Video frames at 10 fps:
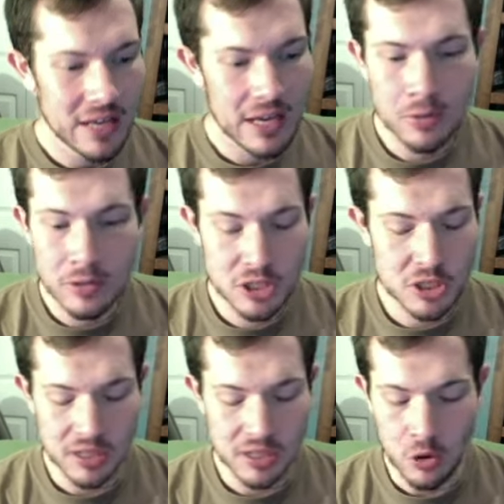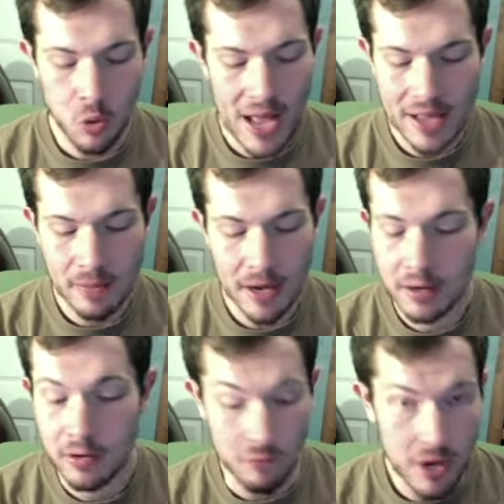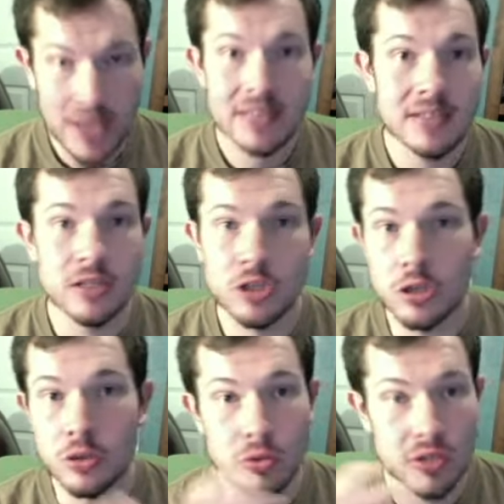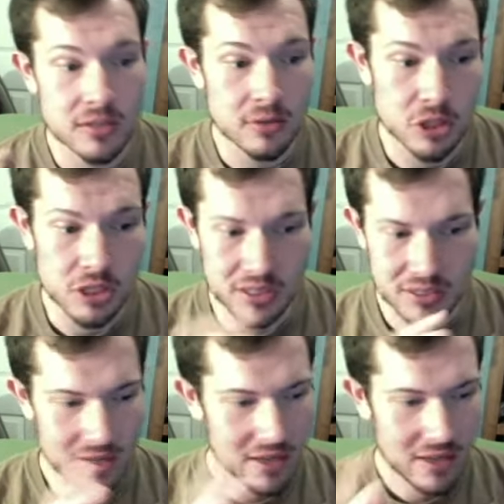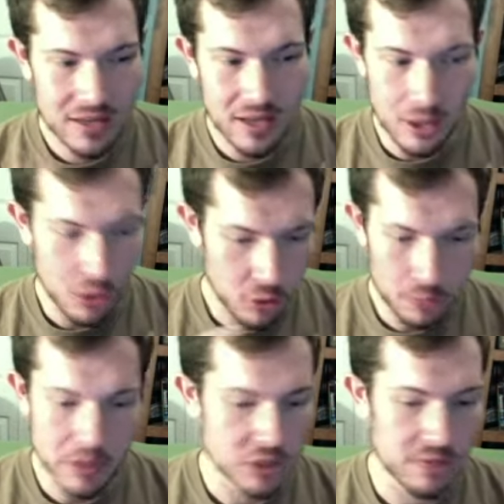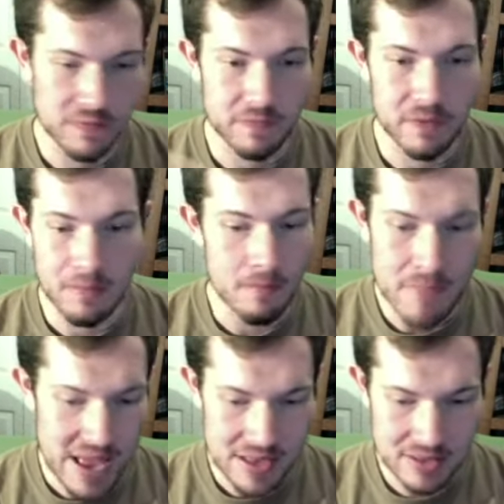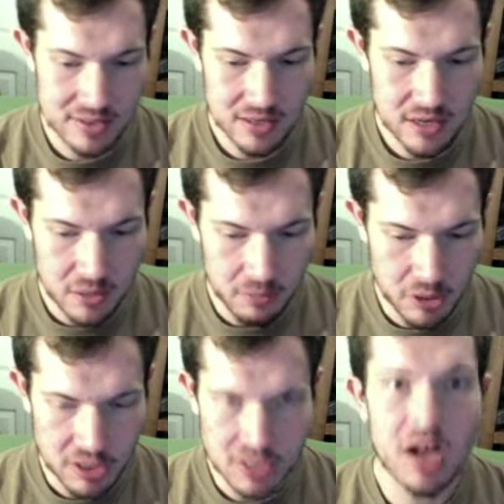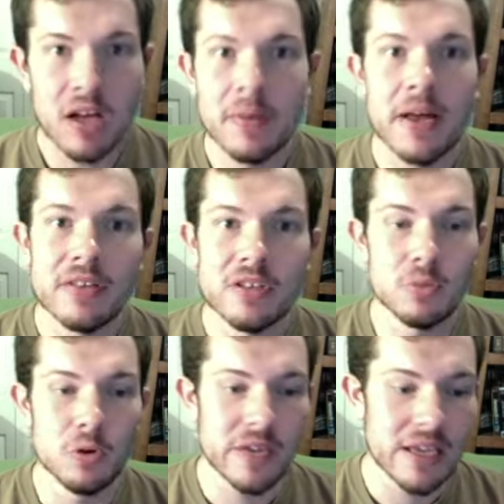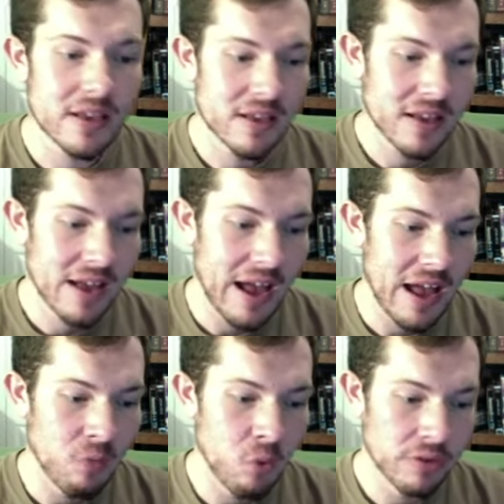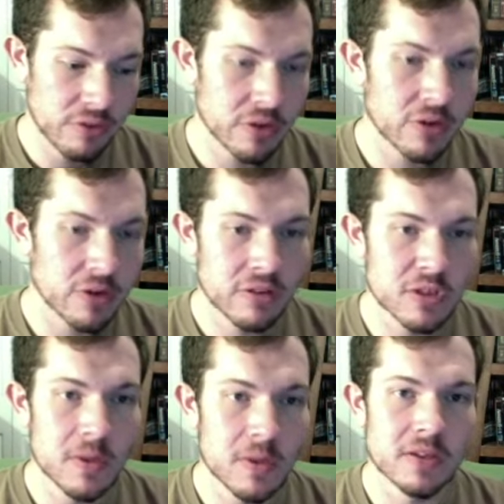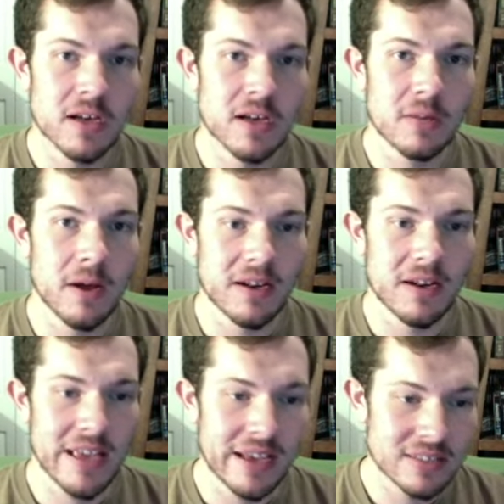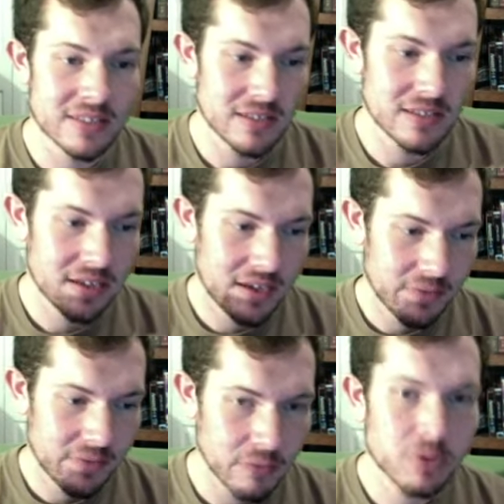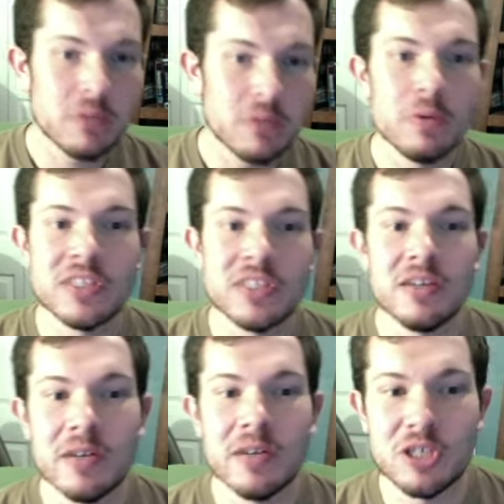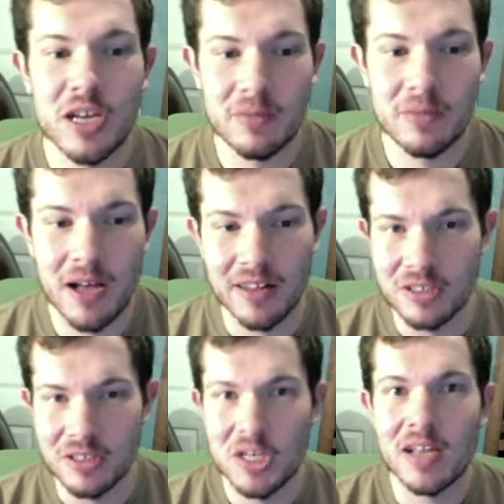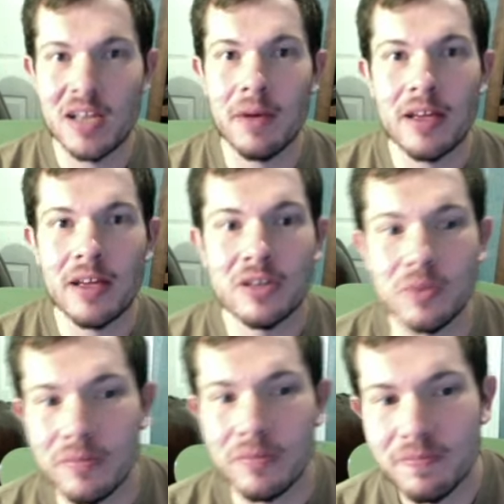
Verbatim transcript: it was just a quagmire of rights issues and just a whole bunch of a mess. But to talk about this movie, I have one third of the Small Talk podcast from three D Movie Cinema. It's Jacob Collins. Jacob, how you doing?